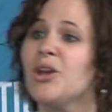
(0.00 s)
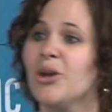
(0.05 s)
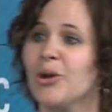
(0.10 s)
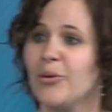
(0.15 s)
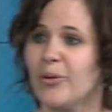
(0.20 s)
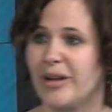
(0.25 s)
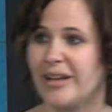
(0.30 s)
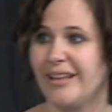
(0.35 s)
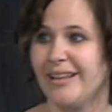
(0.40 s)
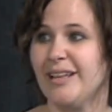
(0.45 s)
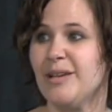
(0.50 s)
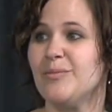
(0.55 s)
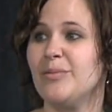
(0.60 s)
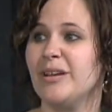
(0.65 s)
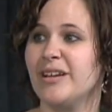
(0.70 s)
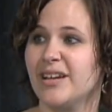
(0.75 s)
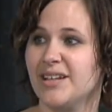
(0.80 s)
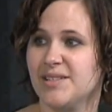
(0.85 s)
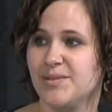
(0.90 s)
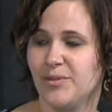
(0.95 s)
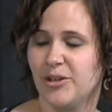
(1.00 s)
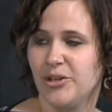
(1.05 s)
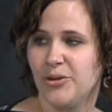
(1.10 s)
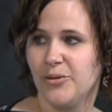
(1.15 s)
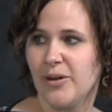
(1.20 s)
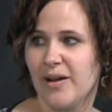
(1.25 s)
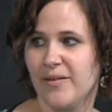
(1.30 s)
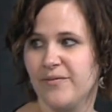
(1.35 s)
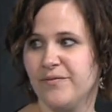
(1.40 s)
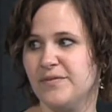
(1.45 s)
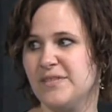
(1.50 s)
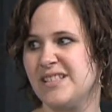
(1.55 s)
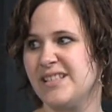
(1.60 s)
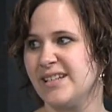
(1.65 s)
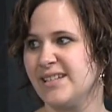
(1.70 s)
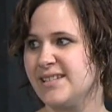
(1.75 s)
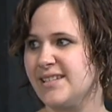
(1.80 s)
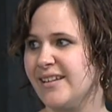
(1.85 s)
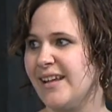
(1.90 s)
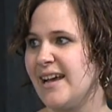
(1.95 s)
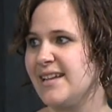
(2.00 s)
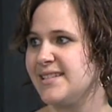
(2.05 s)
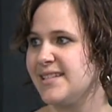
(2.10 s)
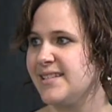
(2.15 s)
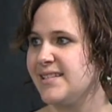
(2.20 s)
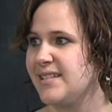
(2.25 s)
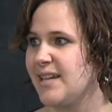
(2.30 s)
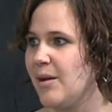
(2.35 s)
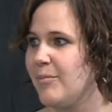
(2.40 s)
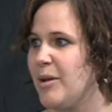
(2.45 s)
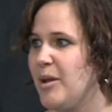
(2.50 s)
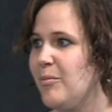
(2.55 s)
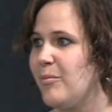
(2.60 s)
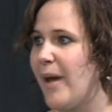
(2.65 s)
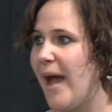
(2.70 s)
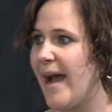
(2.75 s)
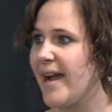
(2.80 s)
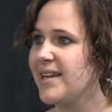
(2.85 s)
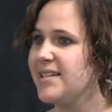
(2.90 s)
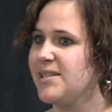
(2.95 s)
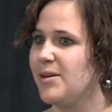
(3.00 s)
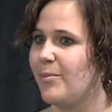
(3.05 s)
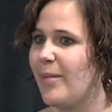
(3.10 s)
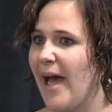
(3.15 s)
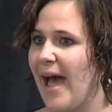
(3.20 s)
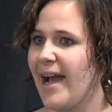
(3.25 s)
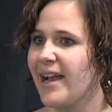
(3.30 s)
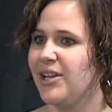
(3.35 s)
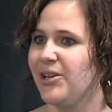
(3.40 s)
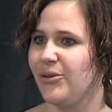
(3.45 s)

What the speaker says: quickly, because when you have 6 classes coming back to back,